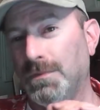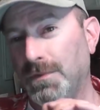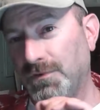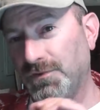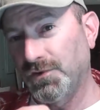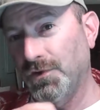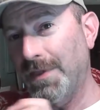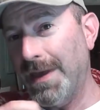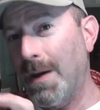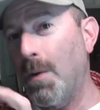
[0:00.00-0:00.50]

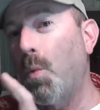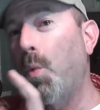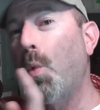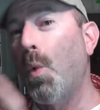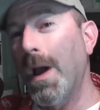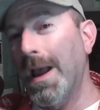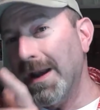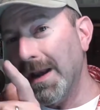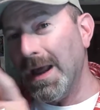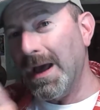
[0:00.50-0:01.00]
so that
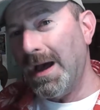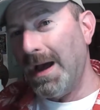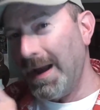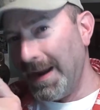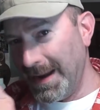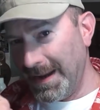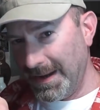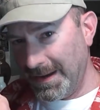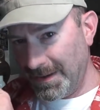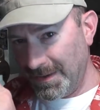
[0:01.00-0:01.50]
when
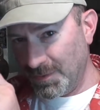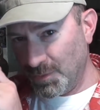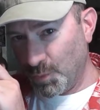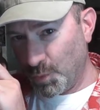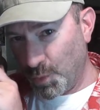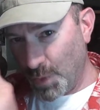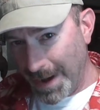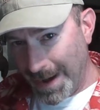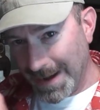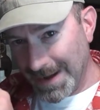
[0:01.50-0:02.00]
I
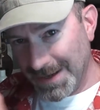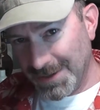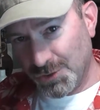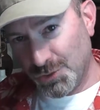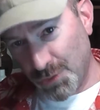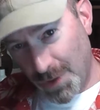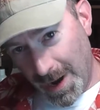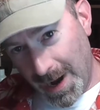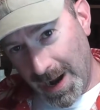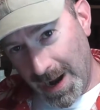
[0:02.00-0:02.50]
ran it
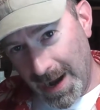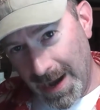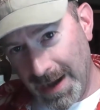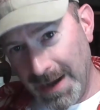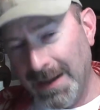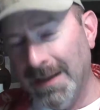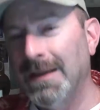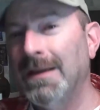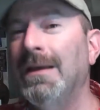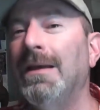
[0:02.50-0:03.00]

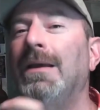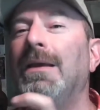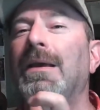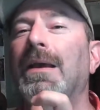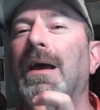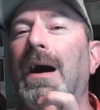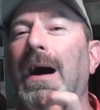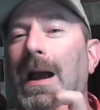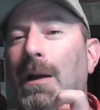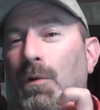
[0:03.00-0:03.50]
dry,
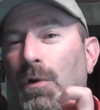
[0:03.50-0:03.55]
I